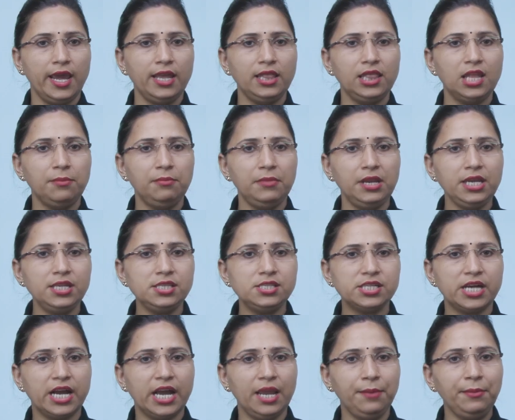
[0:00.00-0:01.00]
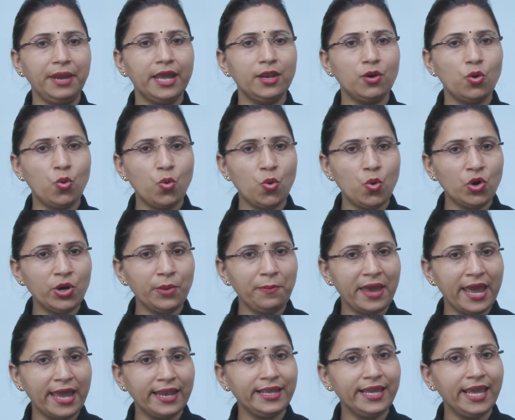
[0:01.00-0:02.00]
In the meantime, an old
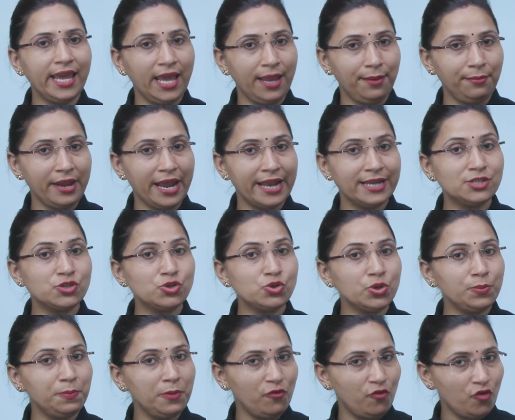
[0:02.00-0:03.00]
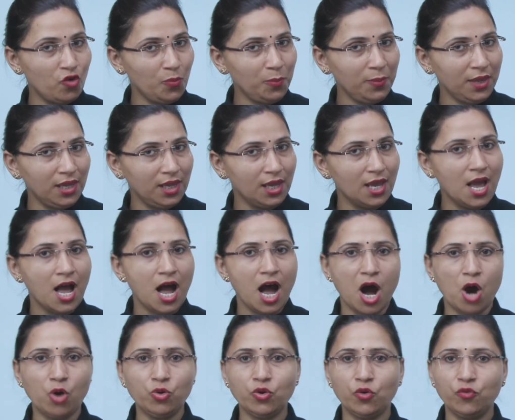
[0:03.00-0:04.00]
man came and stood before me.
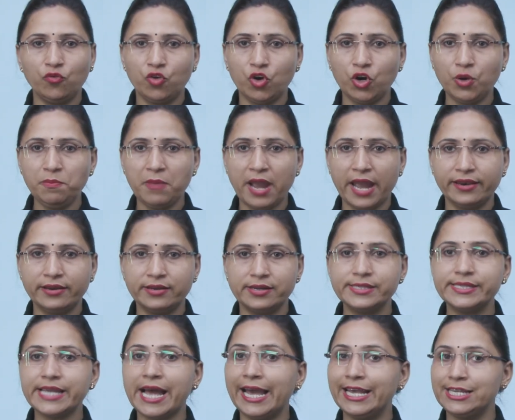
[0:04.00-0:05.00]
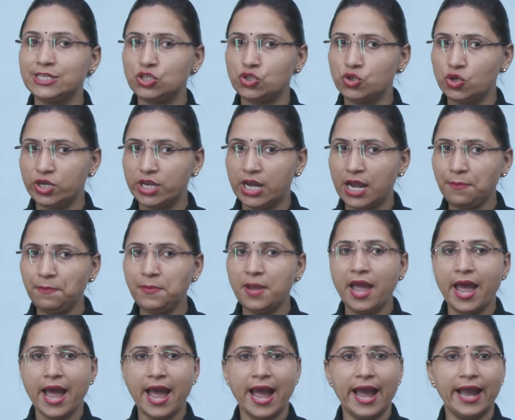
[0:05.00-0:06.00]
Out of good manners, I stood up
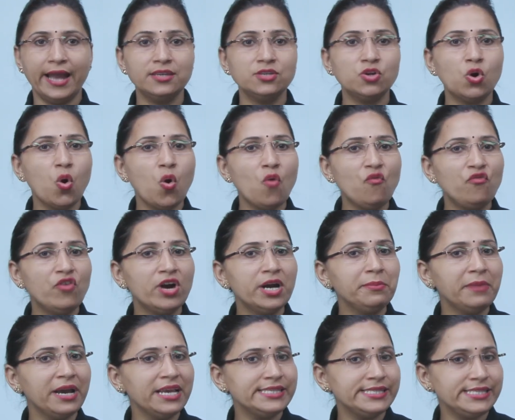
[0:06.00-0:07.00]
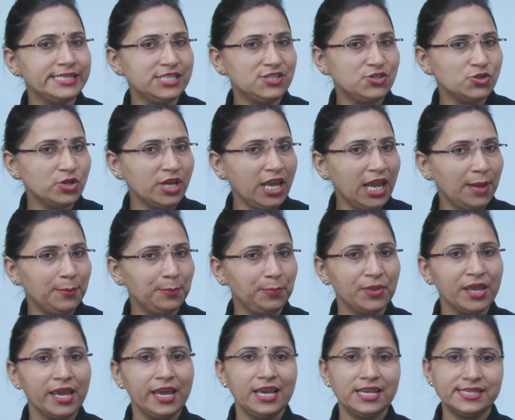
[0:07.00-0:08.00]
and offered my seat to him.
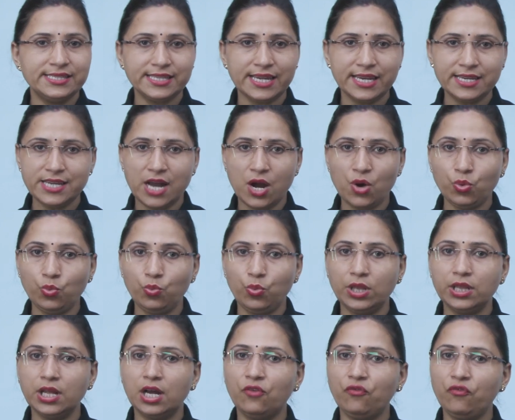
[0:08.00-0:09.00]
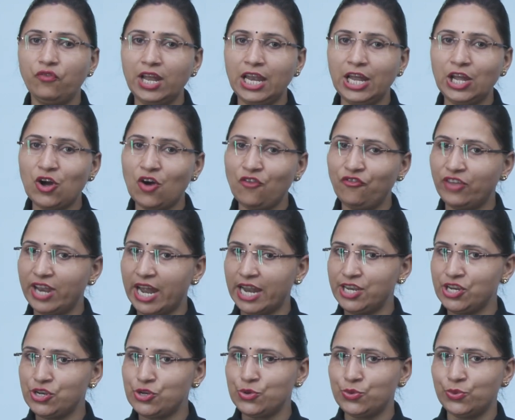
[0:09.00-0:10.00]
He sat down with a feeling of
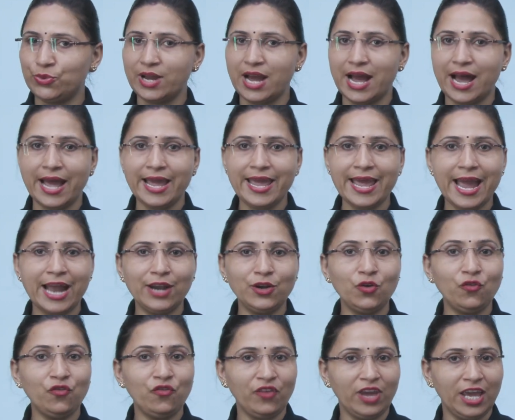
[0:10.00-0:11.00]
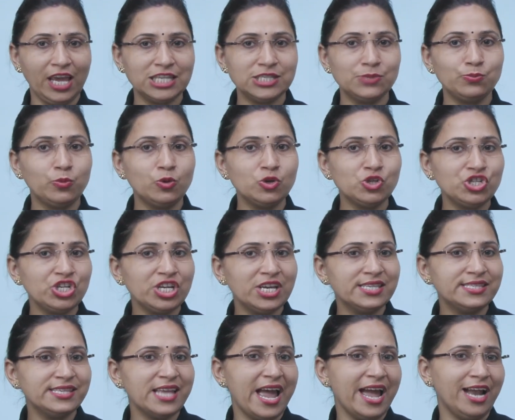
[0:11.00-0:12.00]
gratitude. I had to face
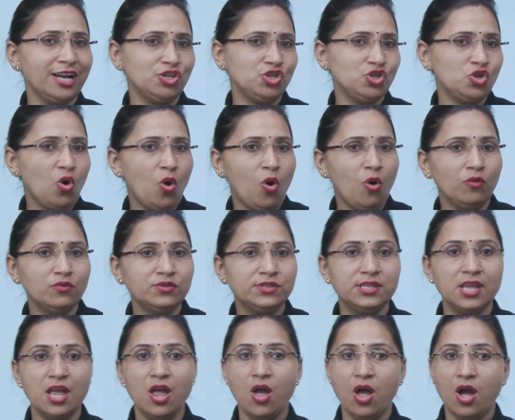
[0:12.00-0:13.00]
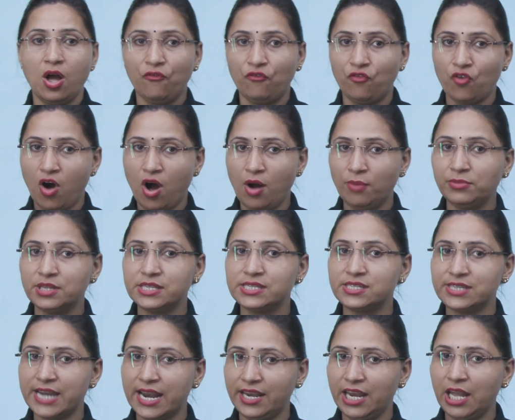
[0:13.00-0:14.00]
pushes and shoves from the
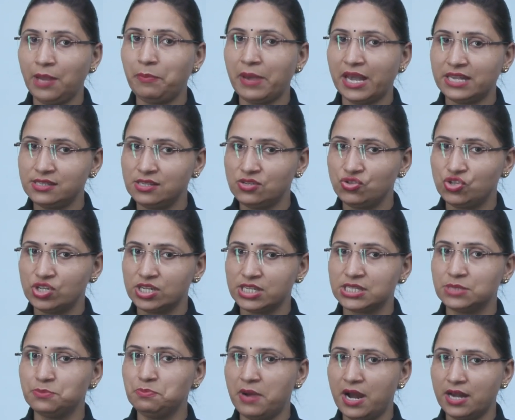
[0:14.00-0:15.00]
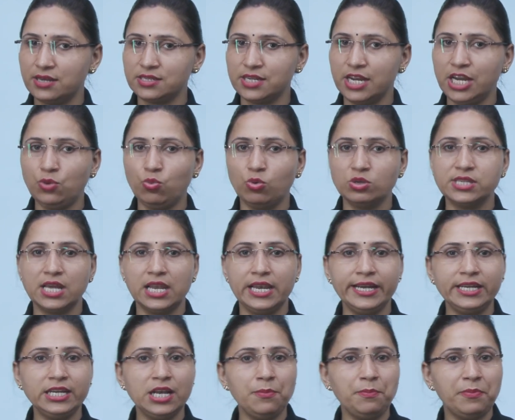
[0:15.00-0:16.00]
standing passengers, but it was a
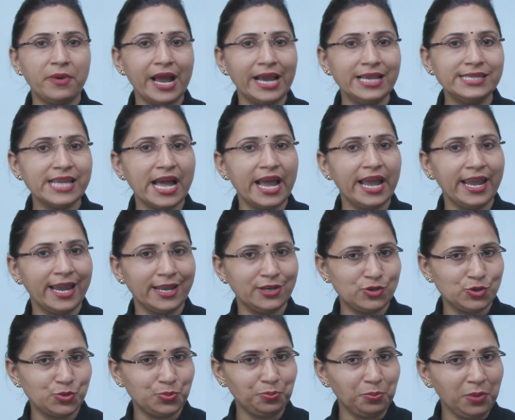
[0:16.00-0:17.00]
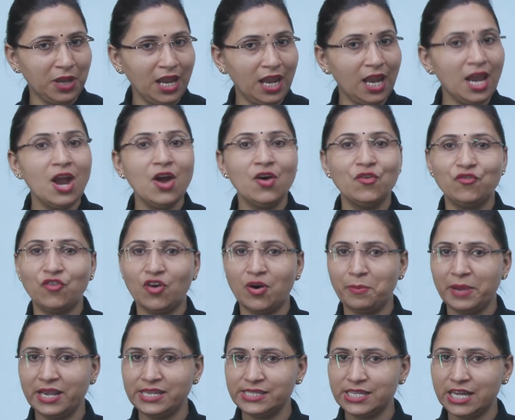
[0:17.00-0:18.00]
little price I had to pay for
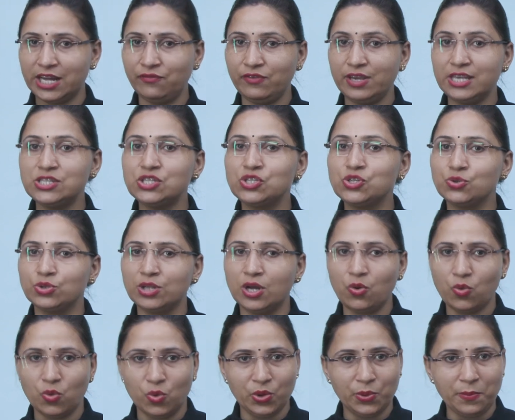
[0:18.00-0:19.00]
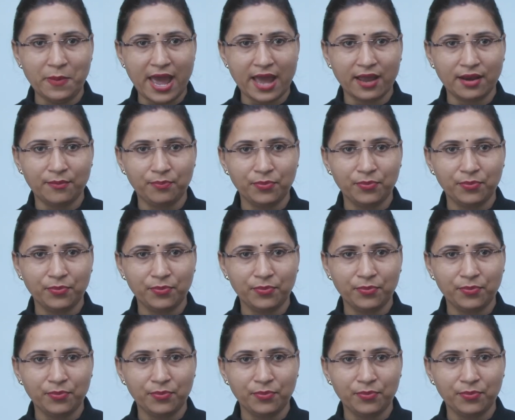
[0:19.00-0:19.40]
my service to the old man.